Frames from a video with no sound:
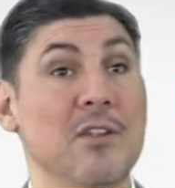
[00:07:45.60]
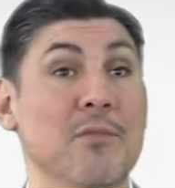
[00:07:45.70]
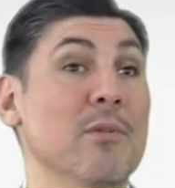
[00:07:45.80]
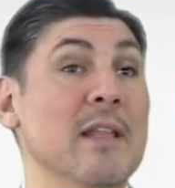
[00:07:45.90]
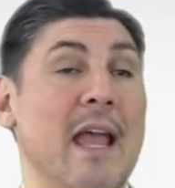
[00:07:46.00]
and
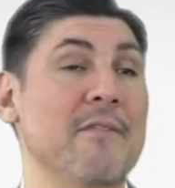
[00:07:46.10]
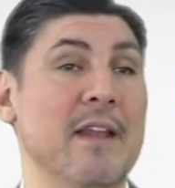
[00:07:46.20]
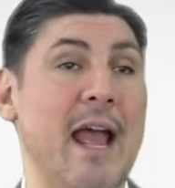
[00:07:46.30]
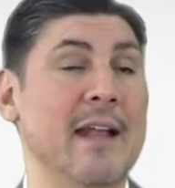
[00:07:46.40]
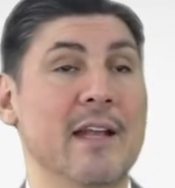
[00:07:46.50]
you really
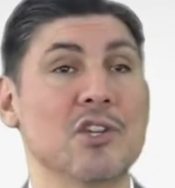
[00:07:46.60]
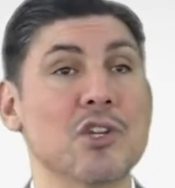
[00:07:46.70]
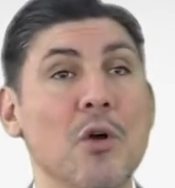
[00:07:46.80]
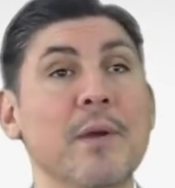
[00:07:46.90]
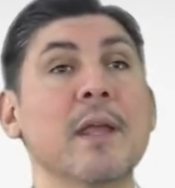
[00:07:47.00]
haven't had any
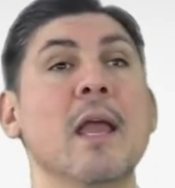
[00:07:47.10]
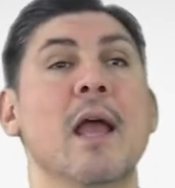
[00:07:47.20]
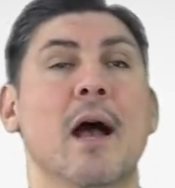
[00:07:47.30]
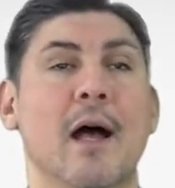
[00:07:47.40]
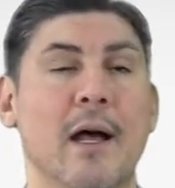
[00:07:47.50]
showings,
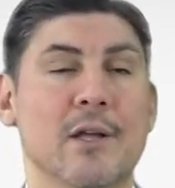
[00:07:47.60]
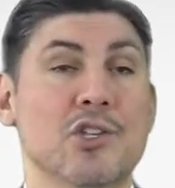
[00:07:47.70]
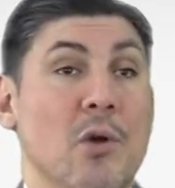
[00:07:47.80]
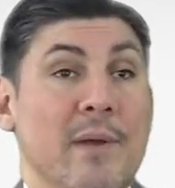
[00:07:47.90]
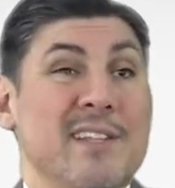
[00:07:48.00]

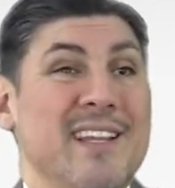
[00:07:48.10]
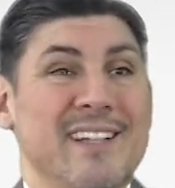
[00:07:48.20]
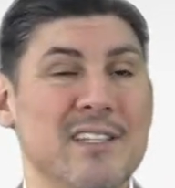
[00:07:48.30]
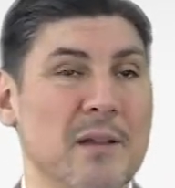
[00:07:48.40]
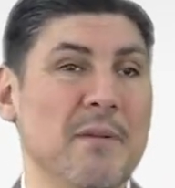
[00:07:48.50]
then
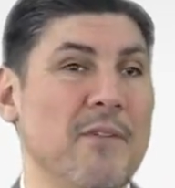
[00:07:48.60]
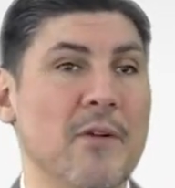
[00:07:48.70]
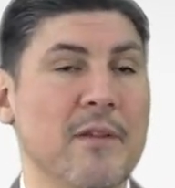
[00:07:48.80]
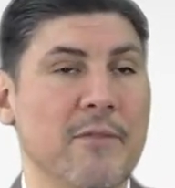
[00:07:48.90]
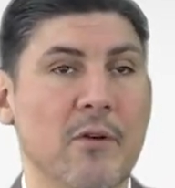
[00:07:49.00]
it's going to be
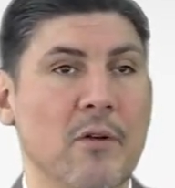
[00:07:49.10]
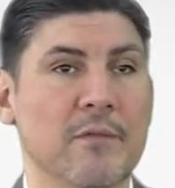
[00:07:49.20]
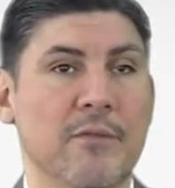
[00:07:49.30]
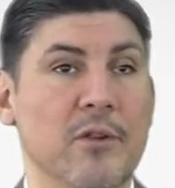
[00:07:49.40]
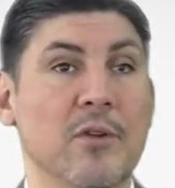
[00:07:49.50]
very
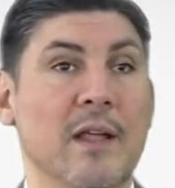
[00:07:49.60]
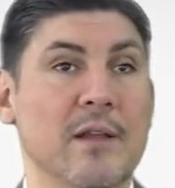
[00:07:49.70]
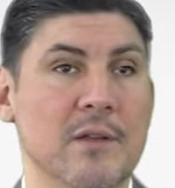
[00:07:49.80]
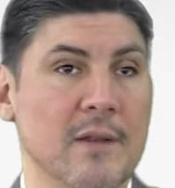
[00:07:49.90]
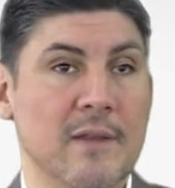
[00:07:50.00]
difficult for you
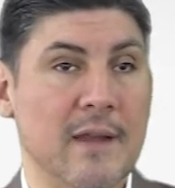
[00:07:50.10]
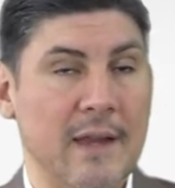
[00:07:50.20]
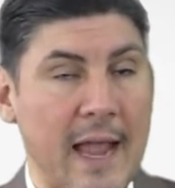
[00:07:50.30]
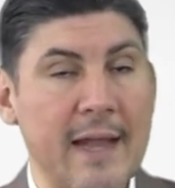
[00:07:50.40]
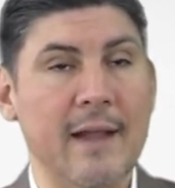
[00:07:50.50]
to
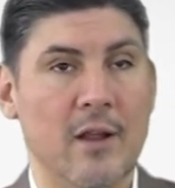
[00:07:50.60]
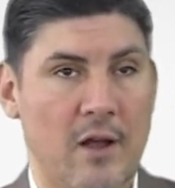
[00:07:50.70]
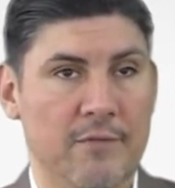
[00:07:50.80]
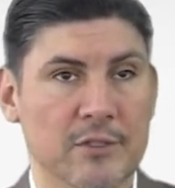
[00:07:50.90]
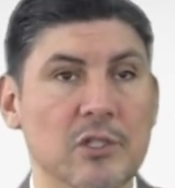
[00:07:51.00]
get any
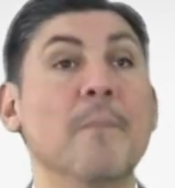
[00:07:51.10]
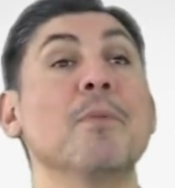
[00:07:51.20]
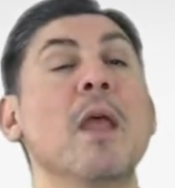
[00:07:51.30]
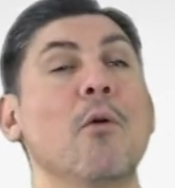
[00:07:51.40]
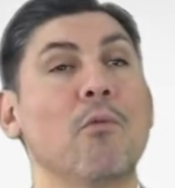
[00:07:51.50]
offers. So
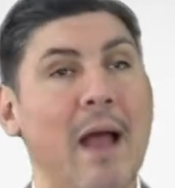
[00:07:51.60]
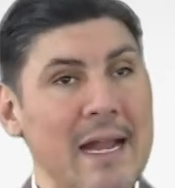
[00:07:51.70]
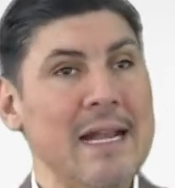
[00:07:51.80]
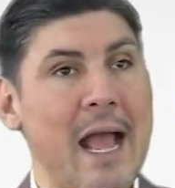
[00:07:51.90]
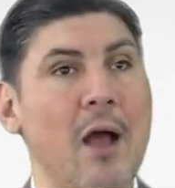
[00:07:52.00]

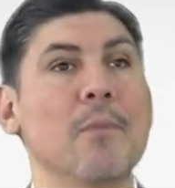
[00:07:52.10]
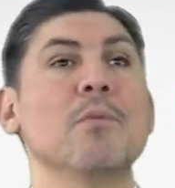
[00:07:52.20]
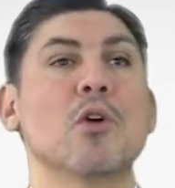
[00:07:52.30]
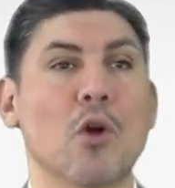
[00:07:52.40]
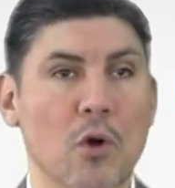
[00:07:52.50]
right
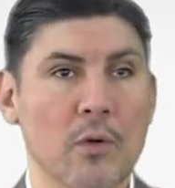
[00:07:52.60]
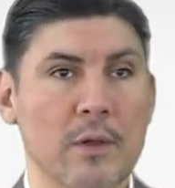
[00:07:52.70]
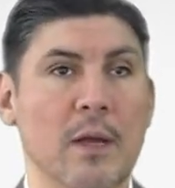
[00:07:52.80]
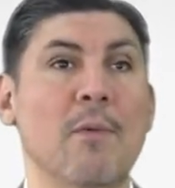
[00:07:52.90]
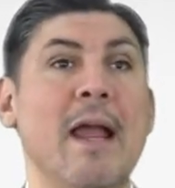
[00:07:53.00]
now,
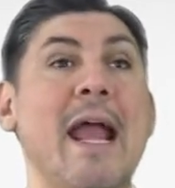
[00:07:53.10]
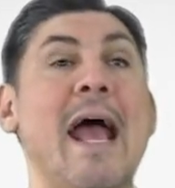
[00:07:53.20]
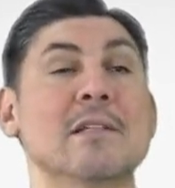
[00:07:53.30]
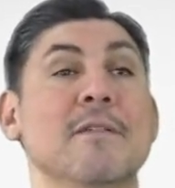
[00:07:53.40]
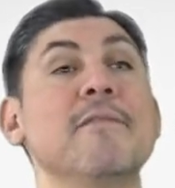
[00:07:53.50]
currently, right,
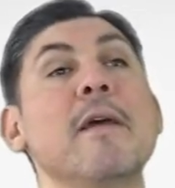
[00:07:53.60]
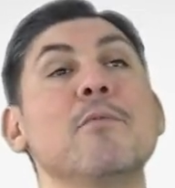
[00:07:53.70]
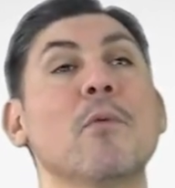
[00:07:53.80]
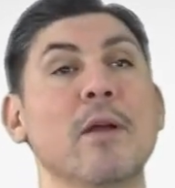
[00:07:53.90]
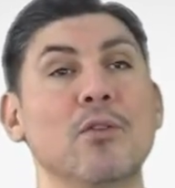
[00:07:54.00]
as of
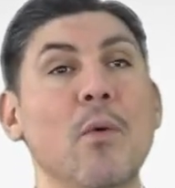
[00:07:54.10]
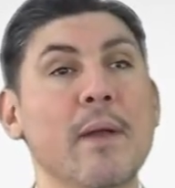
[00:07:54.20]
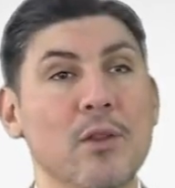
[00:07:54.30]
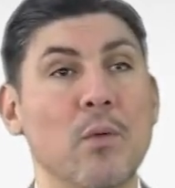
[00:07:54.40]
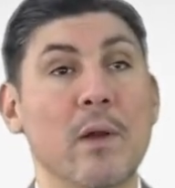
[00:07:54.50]
February
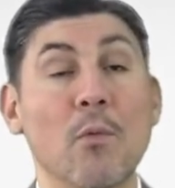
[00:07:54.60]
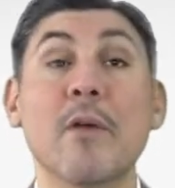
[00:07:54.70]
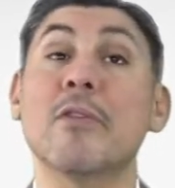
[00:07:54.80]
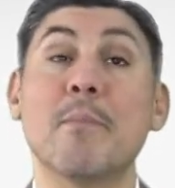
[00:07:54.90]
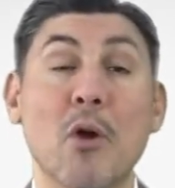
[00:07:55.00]

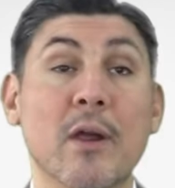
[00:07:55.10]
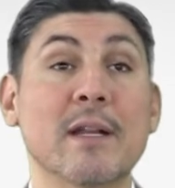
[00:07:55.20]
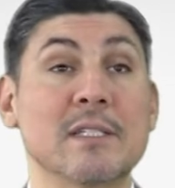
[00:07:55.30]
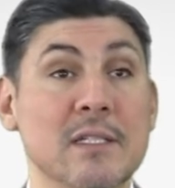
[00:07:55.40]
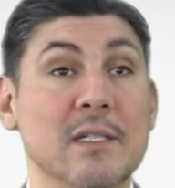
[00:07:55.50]
2021, the
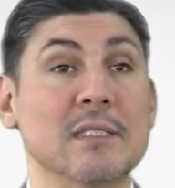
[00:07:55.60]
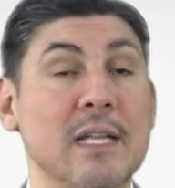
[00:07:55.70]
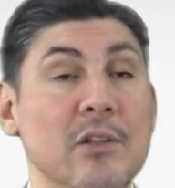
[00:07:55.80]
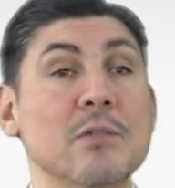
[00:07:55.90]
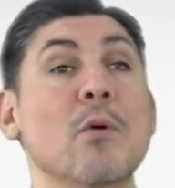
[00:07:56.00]
market is still a
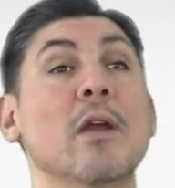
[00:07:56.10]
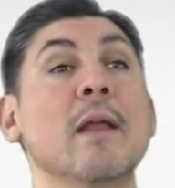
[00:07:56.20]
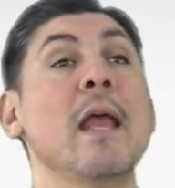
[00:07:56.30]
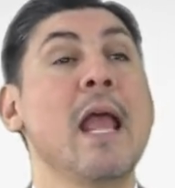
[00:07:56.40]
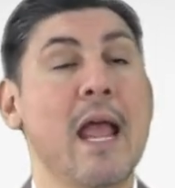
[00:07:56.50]
seller's
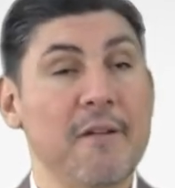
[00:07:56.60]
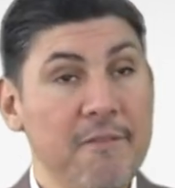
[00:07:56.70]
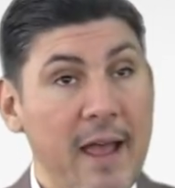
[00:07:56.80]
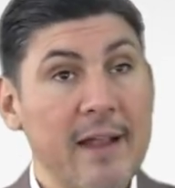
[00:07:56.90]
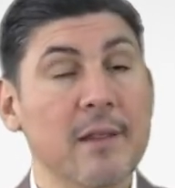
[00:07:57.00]
market. In
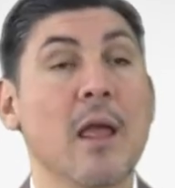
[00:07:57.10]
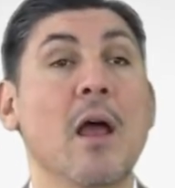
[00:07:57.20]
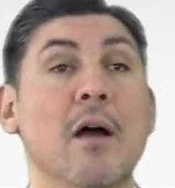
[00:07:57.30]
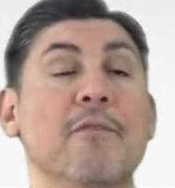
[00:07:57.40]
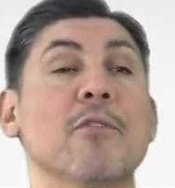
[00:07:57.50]
fact,
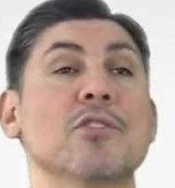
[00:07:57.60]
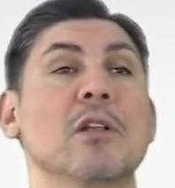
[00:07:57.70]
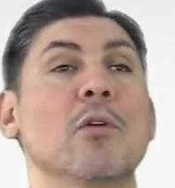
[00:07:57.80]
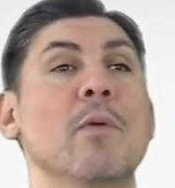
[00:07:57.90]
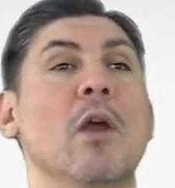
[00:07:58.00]

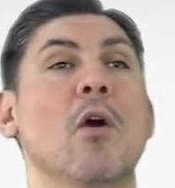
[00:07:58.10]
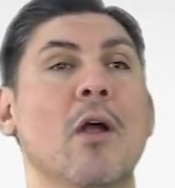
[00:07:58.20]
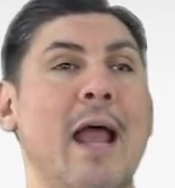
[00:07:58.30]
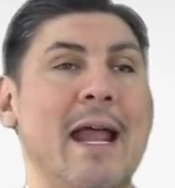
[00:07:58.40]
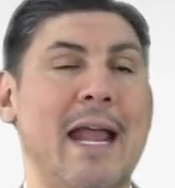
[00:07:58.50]
unfortunately, we
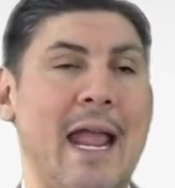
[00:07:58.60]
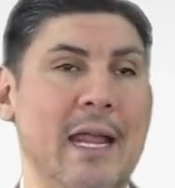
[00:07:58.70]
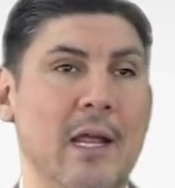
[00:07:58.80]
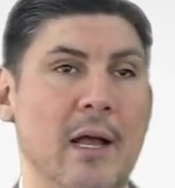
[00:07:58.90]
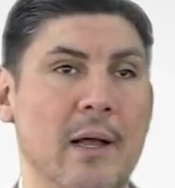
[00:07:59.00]
are at
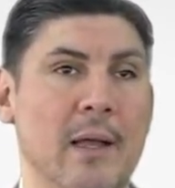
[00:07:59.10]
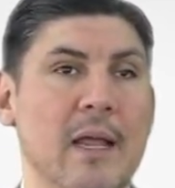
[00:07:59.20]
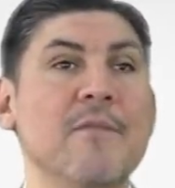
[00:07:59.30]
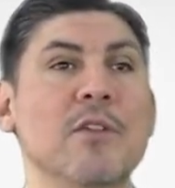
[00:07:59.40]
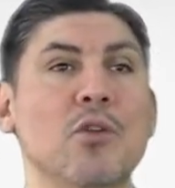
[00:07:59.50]
a
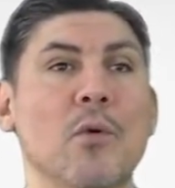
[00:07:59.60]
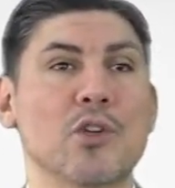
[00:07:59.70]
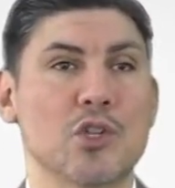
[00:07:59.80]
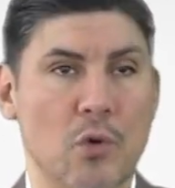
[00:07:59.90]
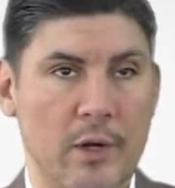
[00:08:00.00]
inventory
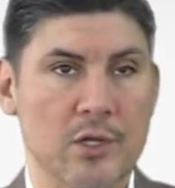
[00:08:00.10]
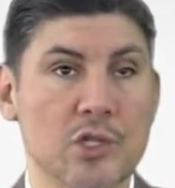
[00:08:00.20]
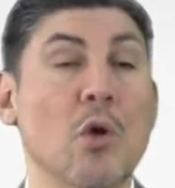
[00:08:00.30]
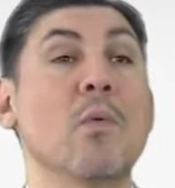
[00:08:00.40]
shortage. So